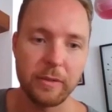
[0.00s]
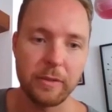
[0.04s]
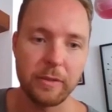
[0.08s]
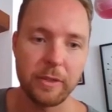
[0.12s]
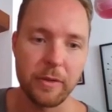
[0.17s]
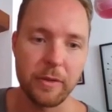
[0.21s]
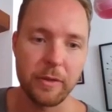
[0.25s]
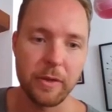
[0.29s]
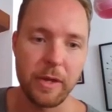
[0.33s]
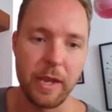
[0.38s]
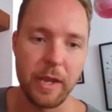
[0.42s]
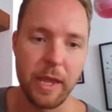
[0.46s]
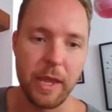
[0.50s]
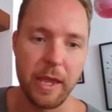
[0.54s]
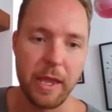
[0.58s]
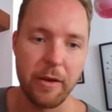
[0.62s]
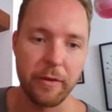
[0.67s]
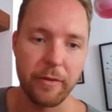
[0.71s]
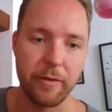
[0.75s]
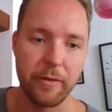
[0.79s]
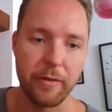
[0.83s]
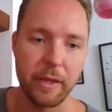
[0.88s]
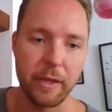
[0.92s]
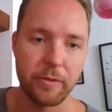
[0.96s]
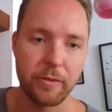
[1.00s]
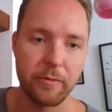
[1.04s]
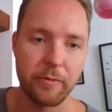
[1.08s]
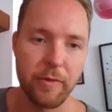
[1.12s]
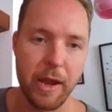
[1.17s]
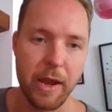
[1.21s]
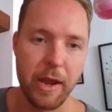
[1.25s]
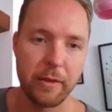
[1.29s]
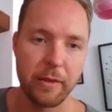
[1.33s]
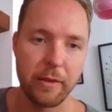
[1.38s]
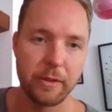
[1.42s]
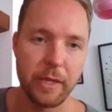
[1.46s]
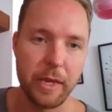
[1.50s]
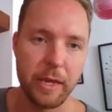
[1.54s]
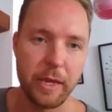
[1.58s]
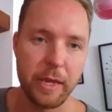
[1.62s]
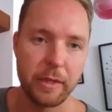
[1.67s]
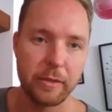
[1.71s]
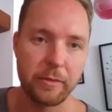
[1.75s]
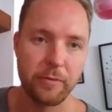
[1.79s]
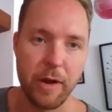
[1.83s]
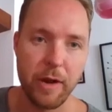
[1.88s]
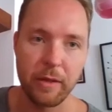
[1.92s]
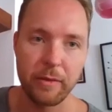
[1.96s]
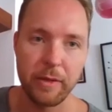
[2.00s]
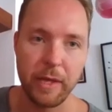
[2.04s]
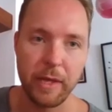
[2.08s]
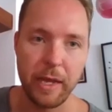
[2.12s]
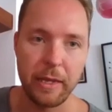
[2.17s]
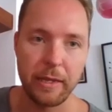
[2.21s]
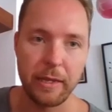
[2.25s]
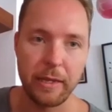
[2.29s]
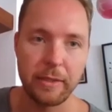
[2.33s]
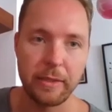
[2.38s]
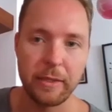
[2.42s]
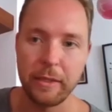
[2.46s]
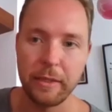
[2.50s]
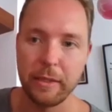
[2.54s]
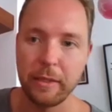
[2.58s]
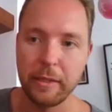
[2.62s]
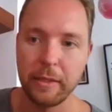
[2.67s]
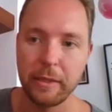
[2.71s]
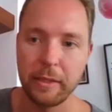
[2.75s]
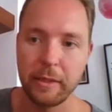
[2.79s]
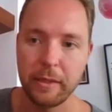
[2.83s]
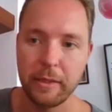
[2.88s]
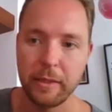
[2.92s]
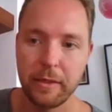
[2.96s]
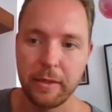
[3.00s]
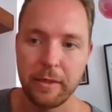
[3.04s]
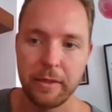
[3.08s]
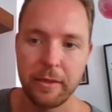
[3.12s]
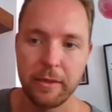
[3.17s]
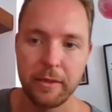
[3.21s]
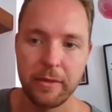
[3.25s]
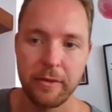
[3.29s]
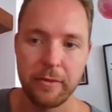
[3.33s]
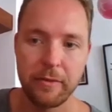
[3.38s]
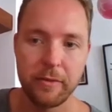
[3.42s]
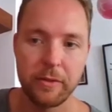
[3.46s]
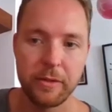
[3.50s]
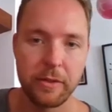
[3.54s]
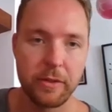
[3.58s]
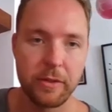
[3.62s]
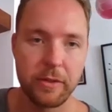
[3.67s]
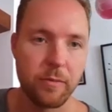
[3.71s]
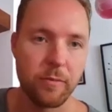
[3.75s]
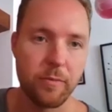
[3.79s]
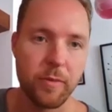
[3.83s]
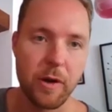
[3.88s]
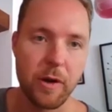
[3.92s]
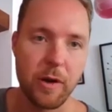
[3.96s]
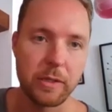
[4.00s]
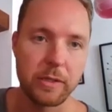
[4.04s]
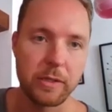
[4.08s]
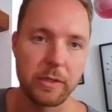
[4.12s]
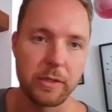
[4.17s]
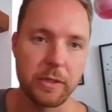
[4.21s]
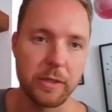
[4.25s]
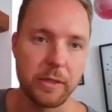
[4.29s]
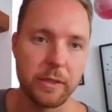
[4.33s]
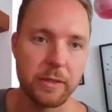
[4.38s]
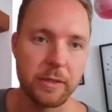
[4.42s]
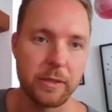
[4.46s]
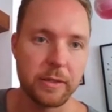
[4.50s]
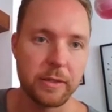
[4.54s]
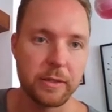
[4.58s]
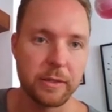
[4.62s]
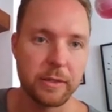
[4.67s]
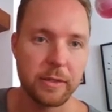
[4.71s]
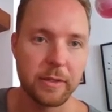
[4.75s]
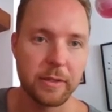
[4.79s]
token here. I think it's around, yeah, it's around 80, just gone past it.